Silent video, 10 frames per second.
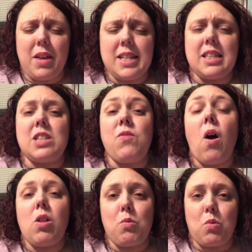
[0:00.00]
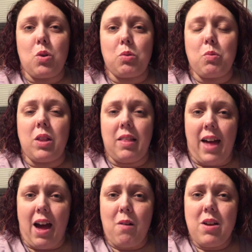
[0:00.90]
this fallen world will
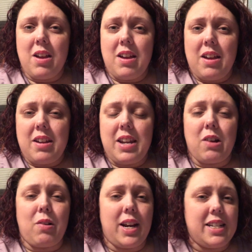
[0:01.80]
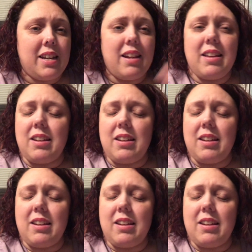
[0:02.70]
allow. Now, granted,